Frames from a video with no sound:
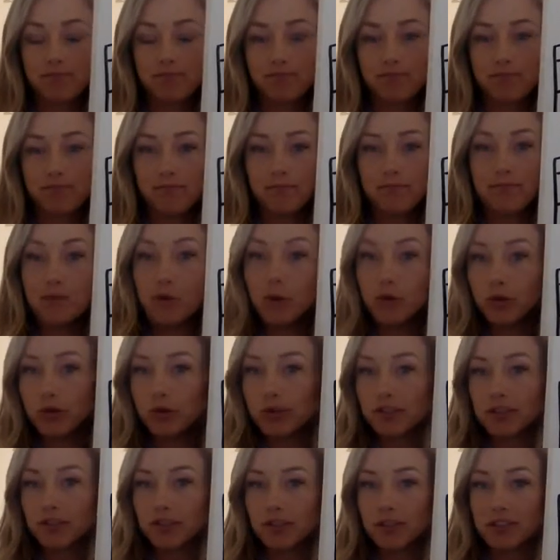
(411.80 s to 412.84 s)

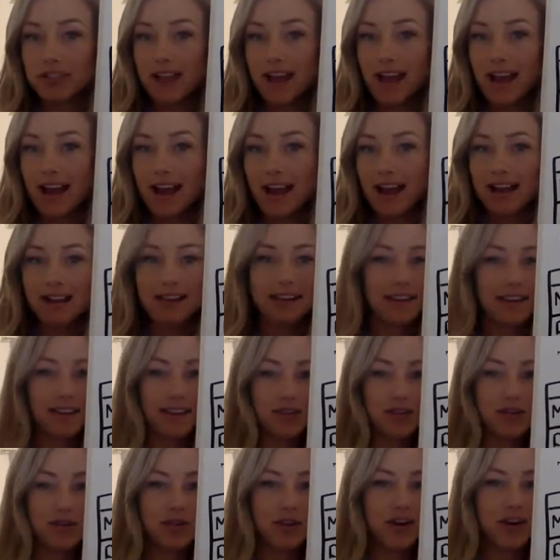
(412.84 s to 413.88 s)
moons for dad and
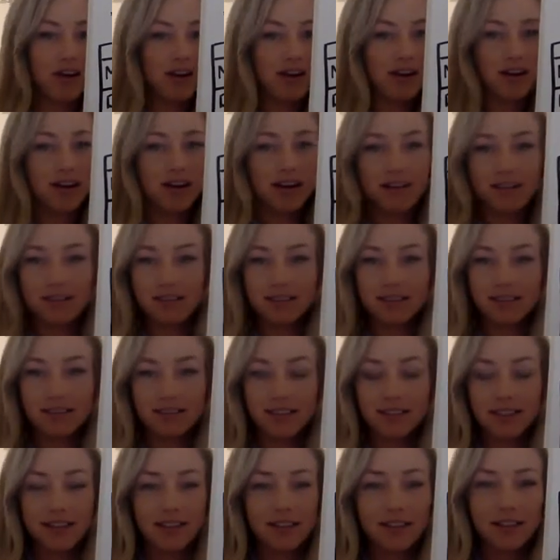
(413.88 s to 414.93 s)
draw
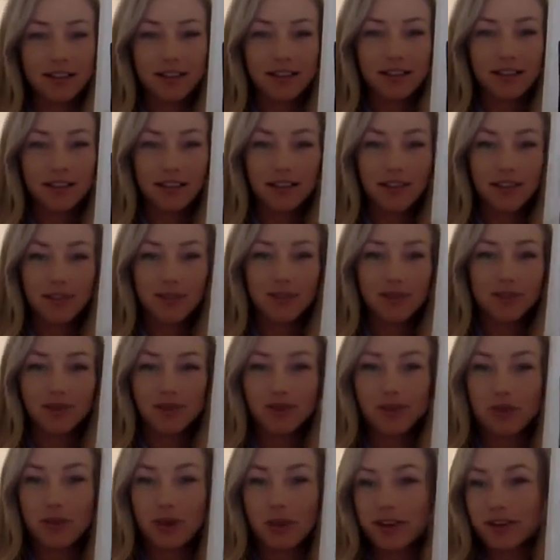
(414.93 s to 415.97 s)

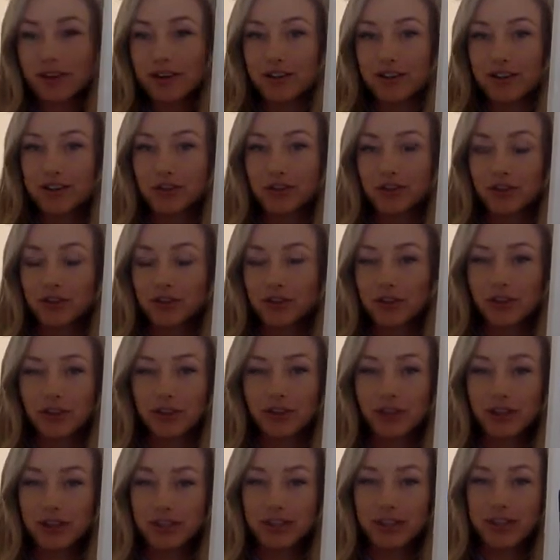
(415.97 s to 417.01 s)
squares for Luke
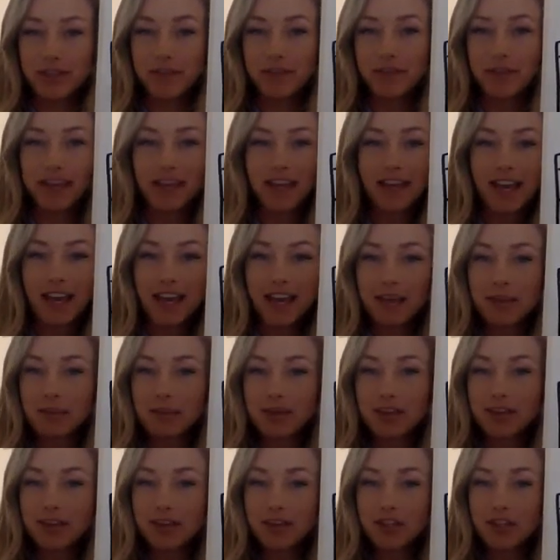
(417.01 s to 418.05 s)
or something, okay? The
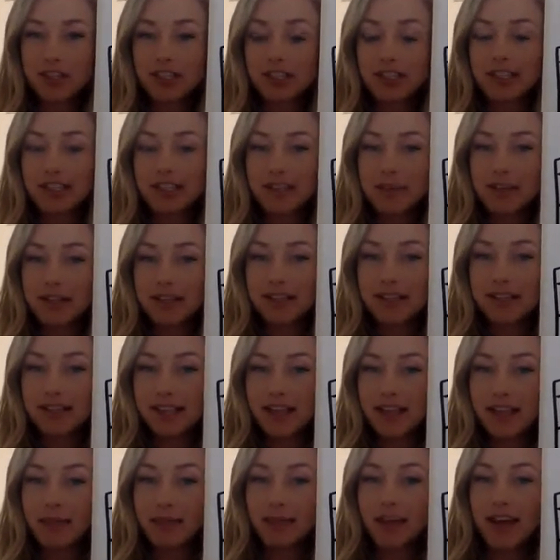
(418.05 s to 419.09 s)
pictures need to be the
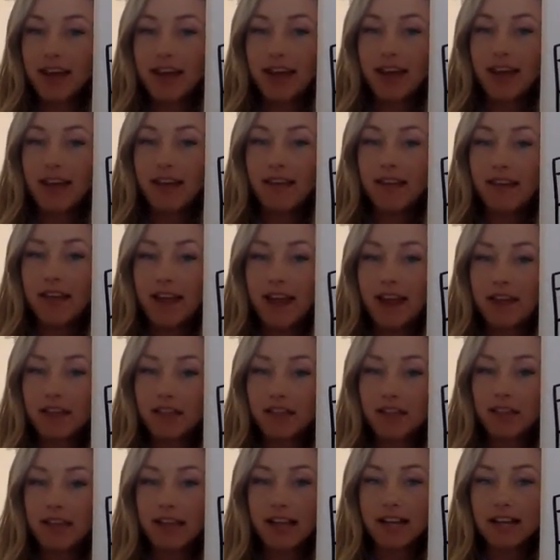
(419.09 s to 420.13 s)
same and they have to
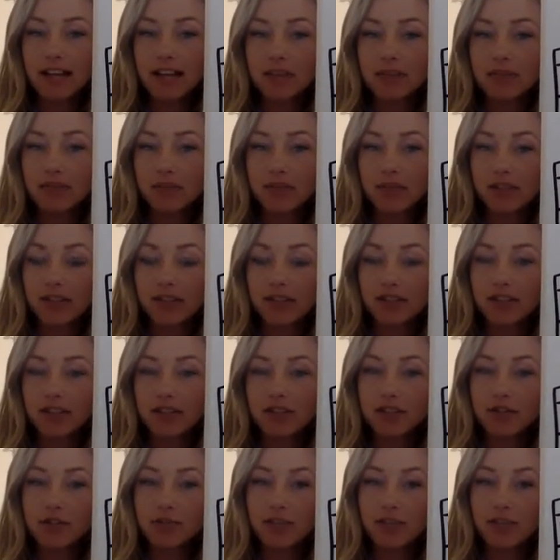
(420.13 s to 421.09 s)
line up so that it's super